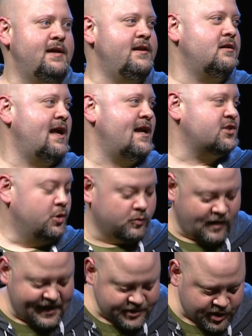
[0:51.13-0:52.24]
international
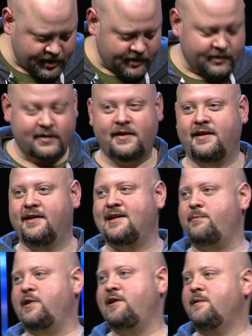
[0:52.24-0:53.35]
ride sharing
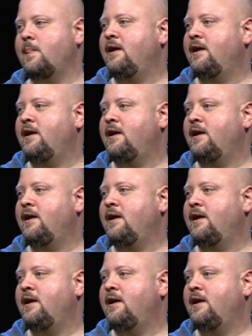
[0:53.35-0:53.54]
company.